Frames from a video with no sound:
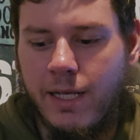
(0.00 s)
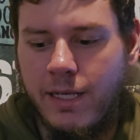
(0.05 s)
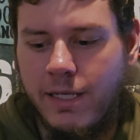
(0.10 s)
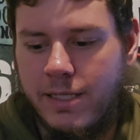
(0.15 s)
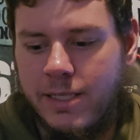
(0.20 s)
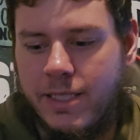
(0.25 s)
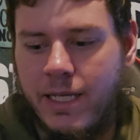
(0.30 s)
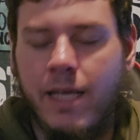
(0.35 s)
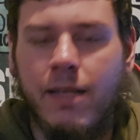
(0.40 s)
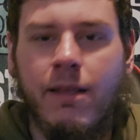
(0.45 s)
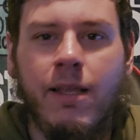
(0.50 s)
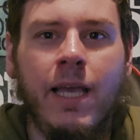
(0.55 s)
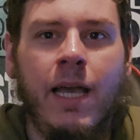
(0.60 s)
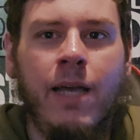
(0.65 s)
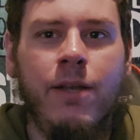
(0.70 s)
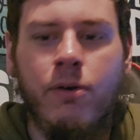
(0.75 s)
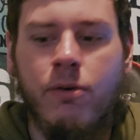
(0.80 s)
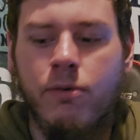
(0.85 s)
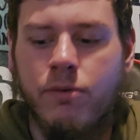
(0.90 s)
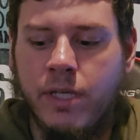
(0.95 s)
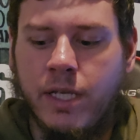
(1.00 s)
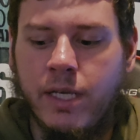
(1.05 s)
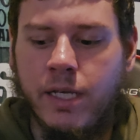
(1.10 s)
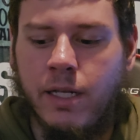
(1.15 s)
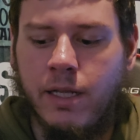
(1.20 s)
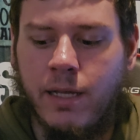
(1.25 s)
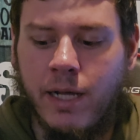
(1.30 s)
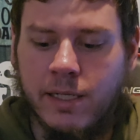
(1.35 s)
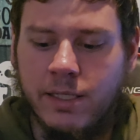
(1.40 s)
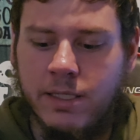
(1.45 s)
Sadly I don't need a
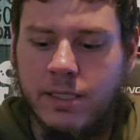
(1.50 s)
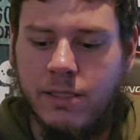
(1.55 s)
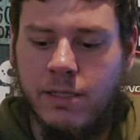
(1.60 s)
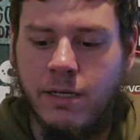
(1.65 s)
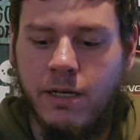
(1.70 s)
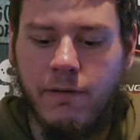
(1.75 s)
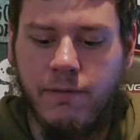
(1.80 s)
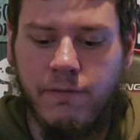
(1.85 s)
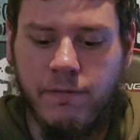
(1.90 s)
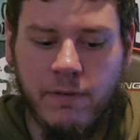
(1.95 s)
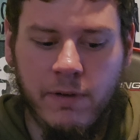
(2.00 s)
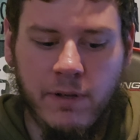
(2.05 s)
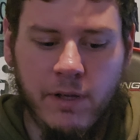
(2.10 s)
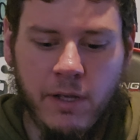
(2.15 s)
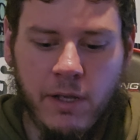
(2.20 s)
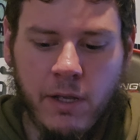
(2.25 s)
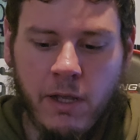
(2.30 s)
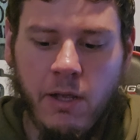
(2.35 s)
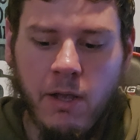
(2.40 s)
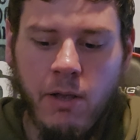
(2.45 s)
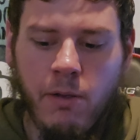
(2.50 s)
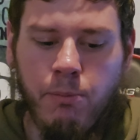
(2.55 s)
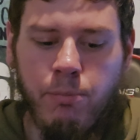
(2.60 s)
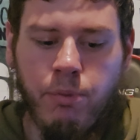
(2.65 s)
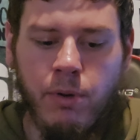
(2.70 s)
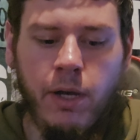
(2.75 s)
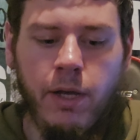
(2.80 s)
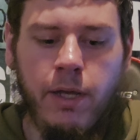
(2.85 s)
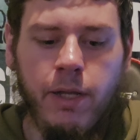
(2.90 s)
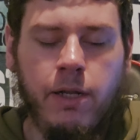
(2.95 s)
lot of stuff,
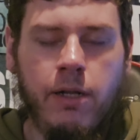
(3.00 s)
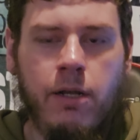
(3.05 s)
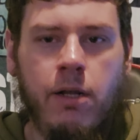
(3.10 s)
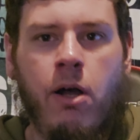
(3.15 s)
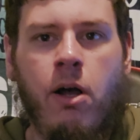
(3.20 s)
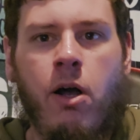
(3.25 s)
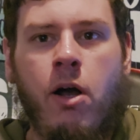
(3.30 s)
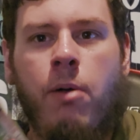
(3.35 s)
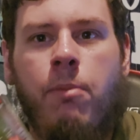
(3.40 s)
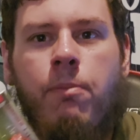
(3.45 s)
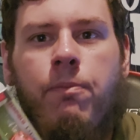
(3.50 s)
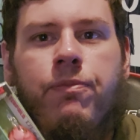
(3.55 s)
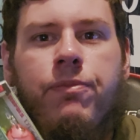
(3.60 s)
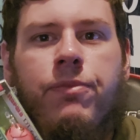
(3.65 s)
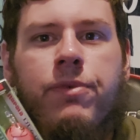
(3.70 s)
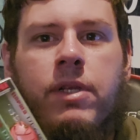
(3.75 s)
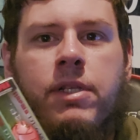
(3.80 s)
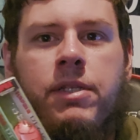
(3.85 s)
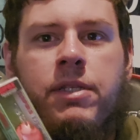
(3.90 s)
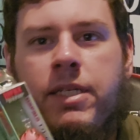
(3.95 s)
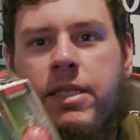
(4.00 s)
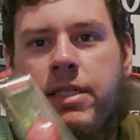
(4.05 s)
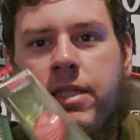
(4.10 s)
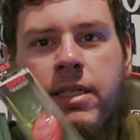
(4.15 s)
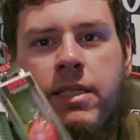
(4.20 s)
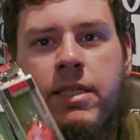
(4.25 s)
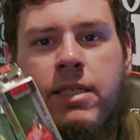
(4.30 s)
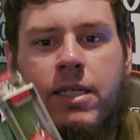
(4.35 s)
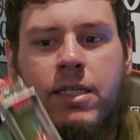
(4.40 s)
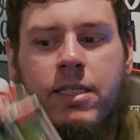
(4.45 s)
but
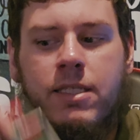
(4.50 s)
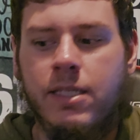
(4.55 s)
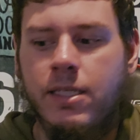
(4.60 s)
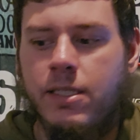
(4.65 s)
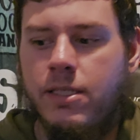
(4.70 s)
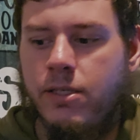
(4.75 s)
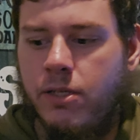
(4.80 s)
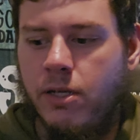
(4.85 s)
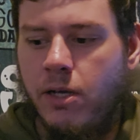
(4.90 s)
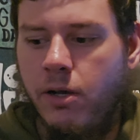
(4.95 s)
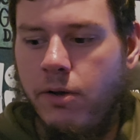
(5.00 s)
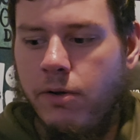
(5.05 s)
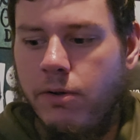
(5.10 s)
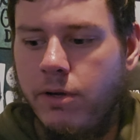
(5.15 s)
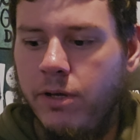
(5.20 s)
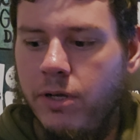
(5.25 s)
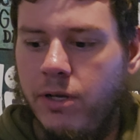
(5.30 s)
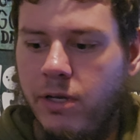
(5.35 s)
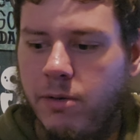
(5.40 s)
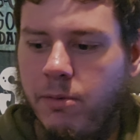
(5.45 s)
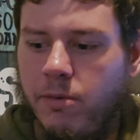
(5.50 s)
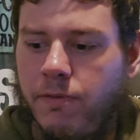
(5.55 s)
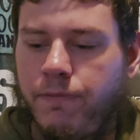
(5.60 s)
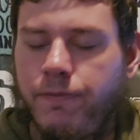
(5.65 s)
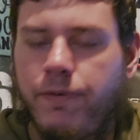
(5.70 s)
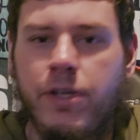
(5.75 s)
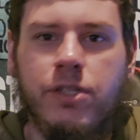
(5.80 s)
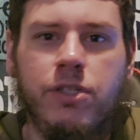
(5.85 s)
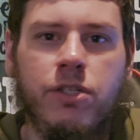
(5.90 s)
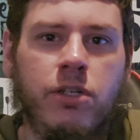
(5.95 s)
DT6s,
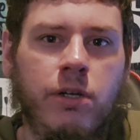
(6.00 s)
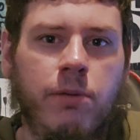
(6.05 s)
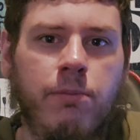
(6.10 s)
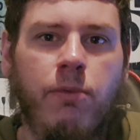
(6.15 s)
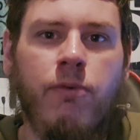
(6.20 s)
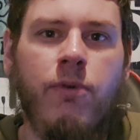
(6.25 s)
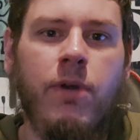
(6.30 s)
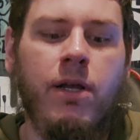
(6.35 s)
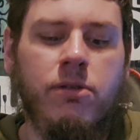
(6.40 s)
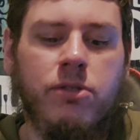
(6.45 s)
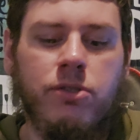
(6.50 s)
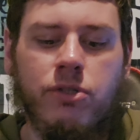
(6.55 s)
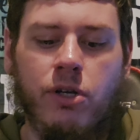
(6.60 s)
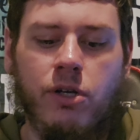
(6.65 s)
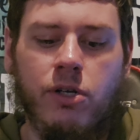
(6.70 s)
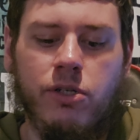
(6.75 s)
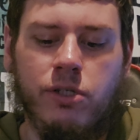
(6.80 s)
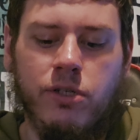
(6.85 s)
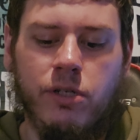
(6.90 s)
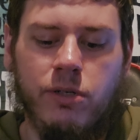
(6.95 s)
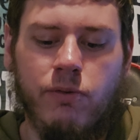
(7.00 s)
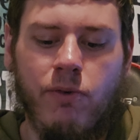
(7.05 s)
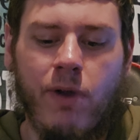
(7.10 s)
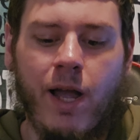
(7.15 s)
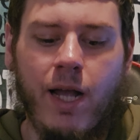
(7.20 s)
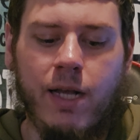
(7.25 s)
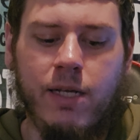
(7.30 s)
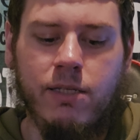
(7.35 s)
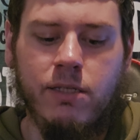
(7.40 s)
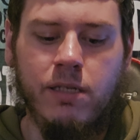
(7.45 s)
fishing them around structure and
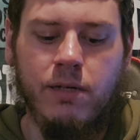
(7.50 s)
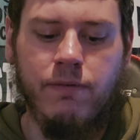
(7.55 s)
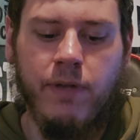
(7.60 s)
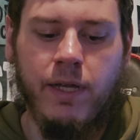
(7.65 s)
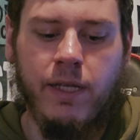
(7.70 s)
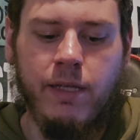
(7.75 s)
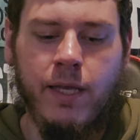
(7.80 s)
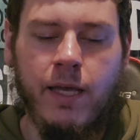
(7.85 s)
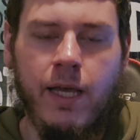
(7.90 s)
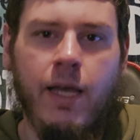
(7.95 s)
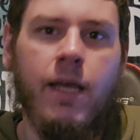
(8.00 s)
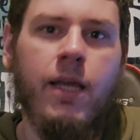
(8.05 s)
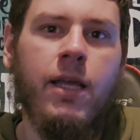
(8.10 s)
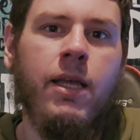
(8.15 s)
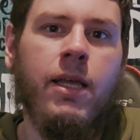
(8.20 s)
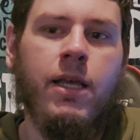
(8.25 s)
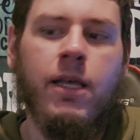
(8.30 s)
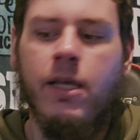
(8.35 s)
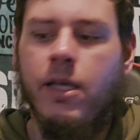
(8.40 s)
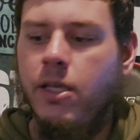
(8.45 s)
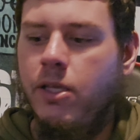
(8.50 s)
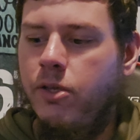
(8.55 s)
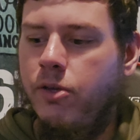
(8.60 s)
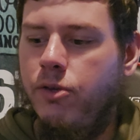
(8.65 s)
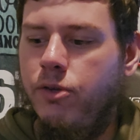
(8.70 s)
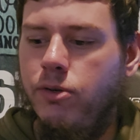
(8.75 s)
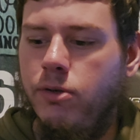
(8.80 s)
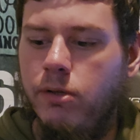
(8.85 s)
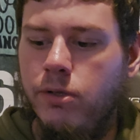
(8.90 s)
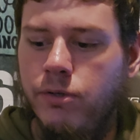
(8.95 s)
rocks, stuff like that, you
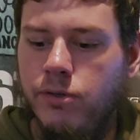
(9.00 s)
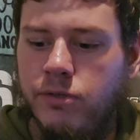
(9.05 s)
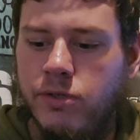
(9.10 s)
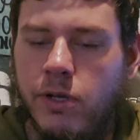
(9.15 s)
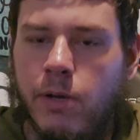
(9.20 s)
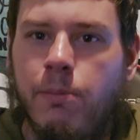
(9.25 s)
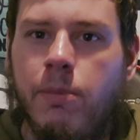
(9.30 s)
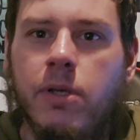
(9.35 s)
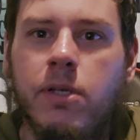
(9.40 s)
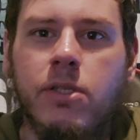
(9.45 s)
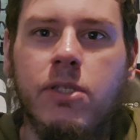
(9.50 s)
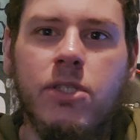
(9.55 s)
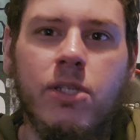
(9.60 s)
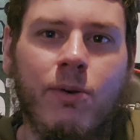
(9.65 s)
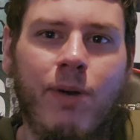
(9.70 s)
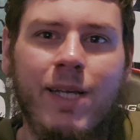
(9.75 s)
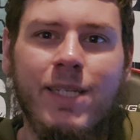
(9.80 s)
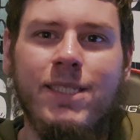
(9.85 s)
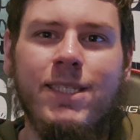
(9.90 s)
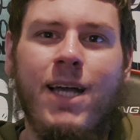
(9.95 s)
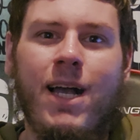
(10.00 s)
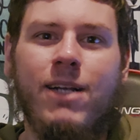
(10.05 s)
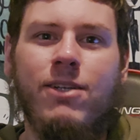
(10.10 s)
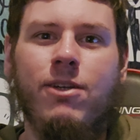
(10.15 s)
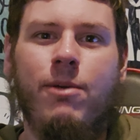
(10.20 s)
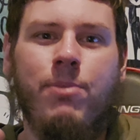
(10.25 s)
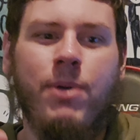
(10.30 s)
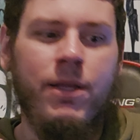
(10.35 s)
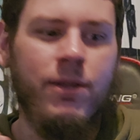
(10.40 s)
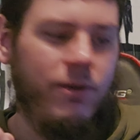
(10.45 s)
do lose them, so I stocked
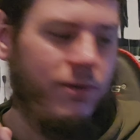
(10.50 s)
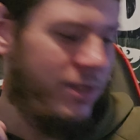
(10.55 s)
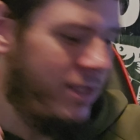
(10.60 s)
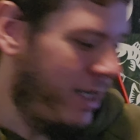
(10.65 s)
up on those